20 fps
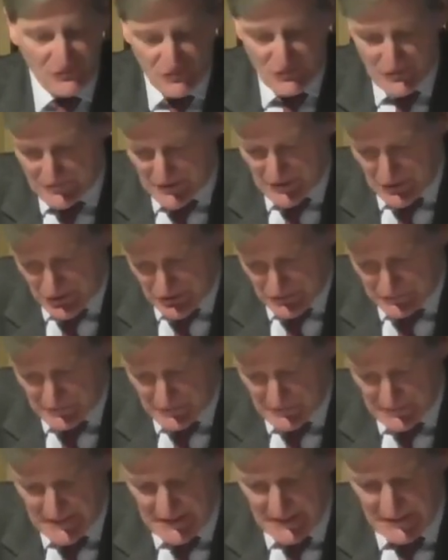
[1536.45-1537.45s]
judicial
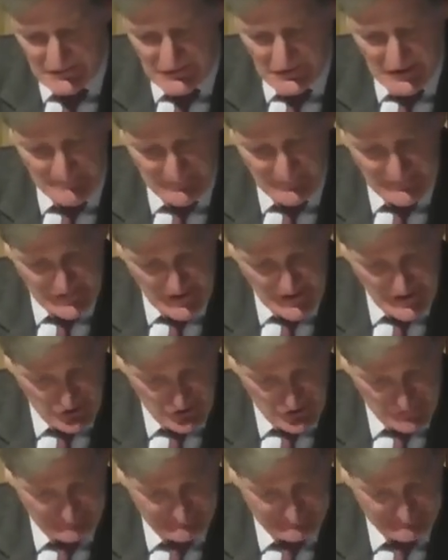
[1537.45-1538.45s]

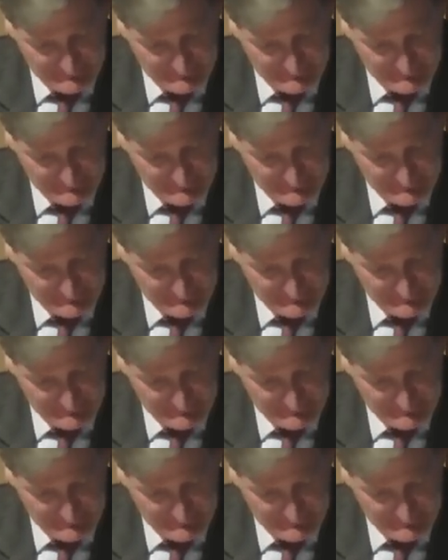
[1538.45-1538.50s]
interpretation.